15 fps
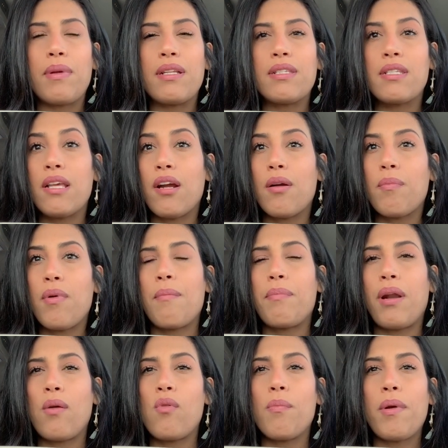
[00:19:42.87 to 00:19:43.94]
bins there, but
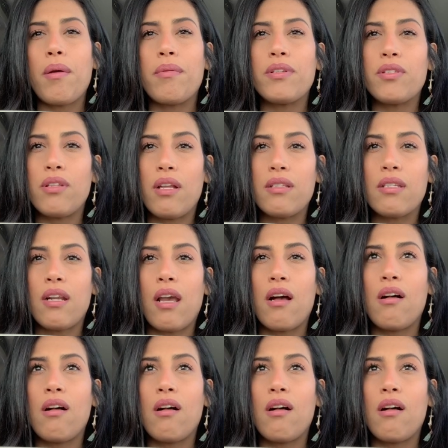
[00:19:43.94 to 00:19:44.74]
I won't be able to do that today.